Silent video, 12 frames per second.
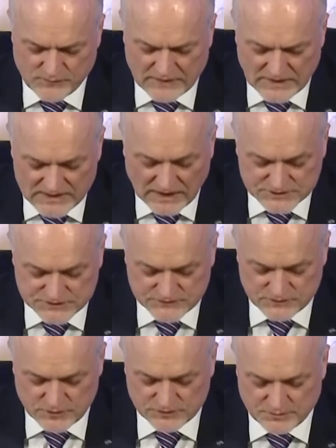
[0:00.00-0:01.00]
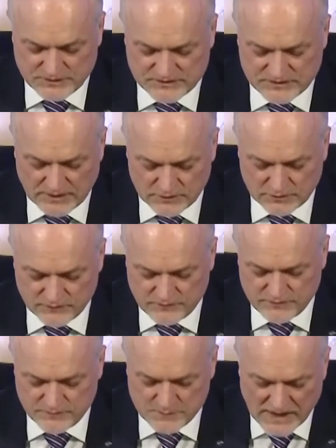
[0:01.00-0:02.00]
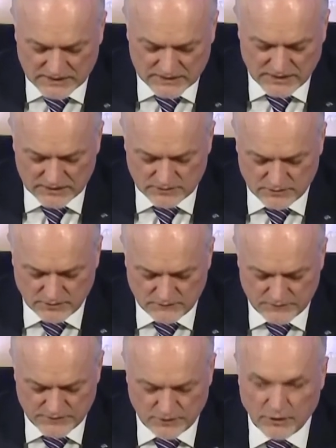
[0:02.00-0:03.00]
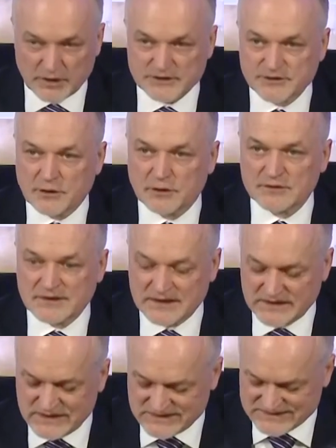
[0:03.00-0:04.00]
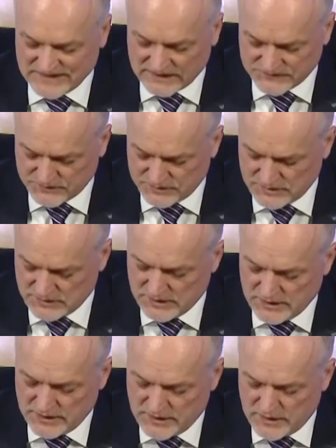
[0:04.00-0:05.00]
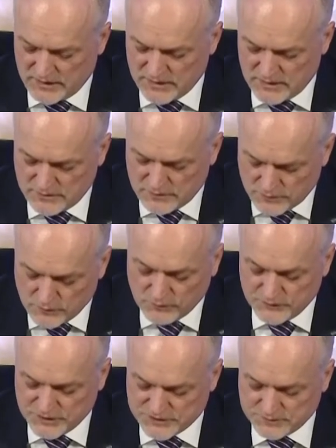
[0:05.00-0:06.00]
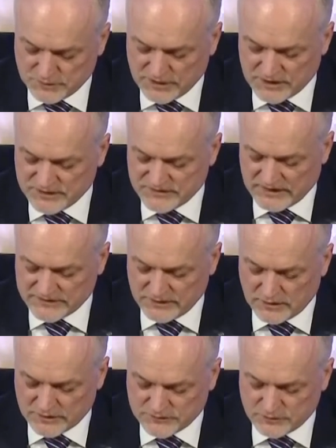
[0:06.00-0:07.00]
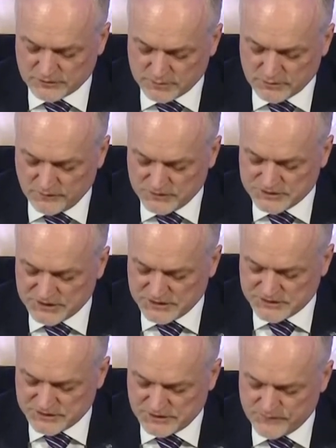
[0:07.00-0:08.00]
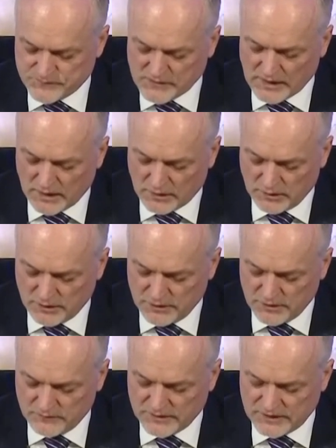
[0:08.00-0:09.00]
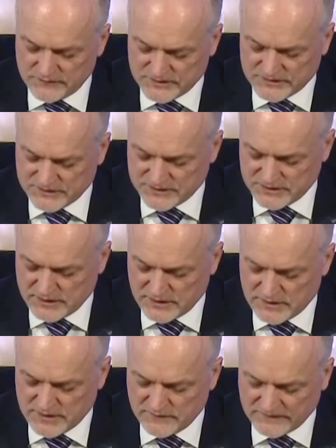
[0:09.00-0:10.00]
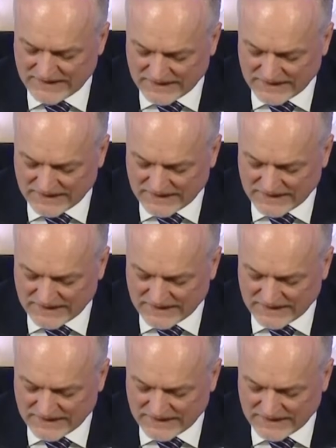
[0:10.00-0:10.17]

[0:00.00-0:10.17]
took place in 2020. I hope it will continue in 2021 as we grow the amount of transport, and then we'll have ongoing continuization,